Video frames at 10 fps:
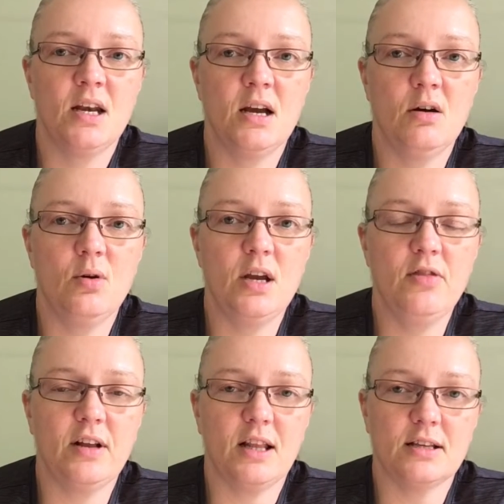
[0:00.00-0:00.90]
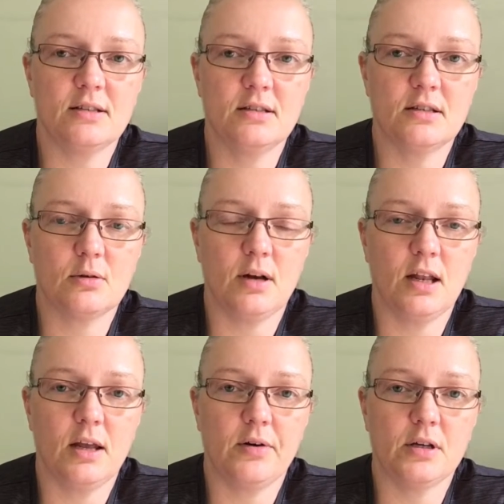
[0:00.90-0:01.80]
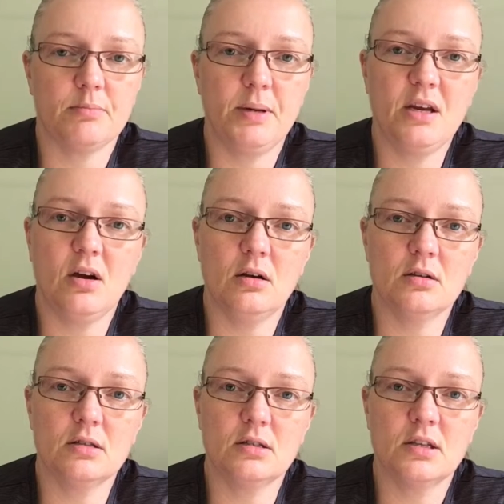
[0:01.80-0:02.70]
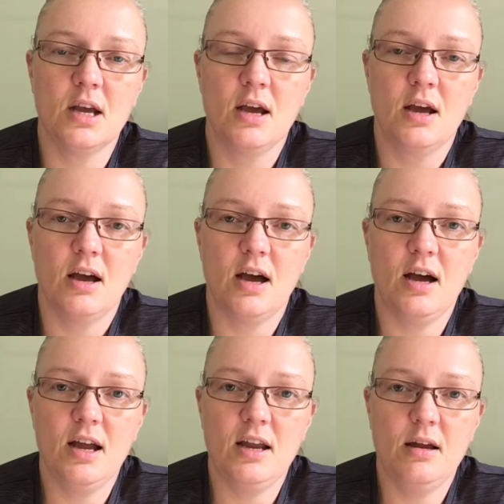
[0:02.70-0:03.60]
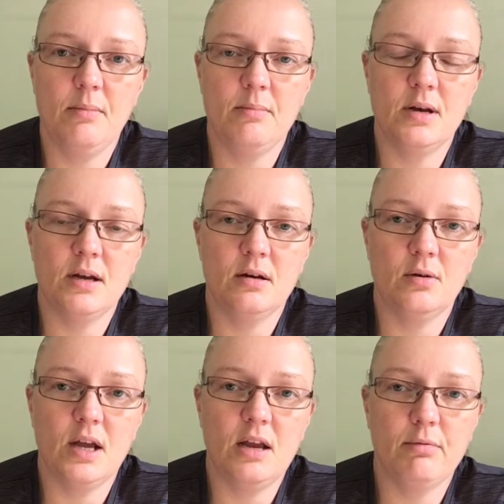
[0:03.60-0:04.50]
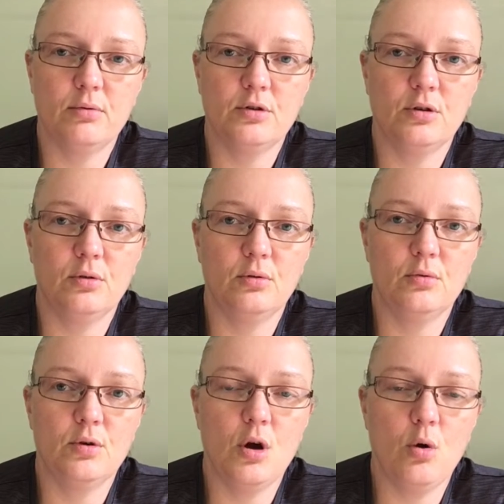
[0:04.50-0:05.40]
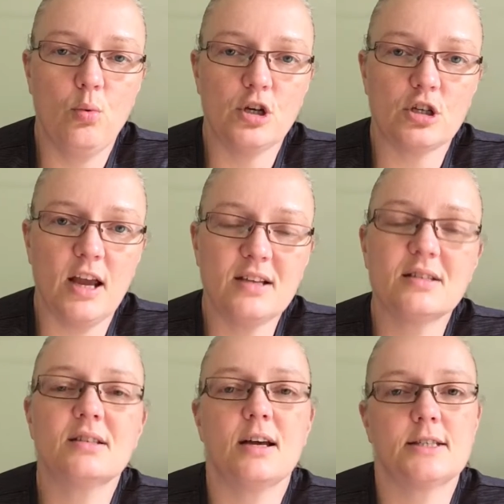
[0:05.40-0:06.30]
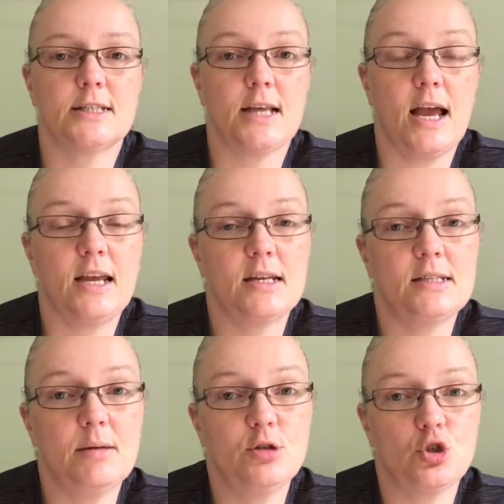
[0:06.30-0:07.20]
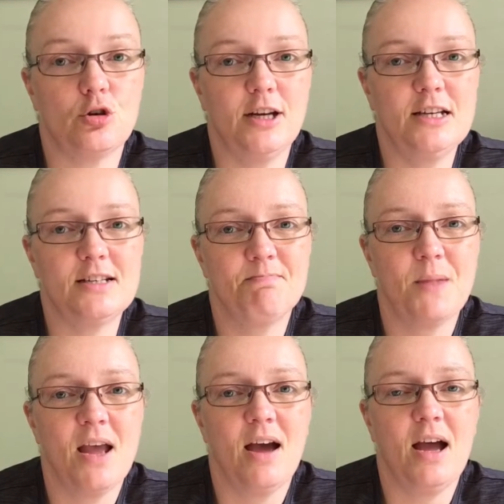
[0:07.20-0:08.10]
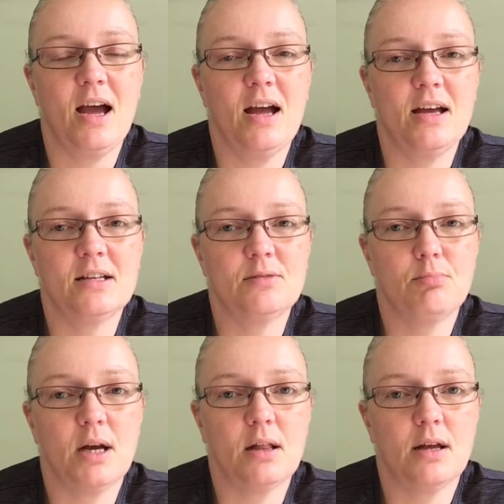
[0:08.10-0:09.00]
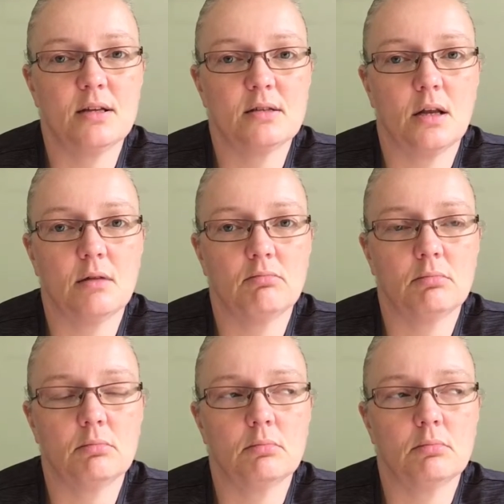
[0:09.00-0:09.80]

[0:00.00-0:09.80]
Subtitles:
Now in the classes it's quite hilarious because I am now able to know which exercises I can demonstrate, and my clients are like,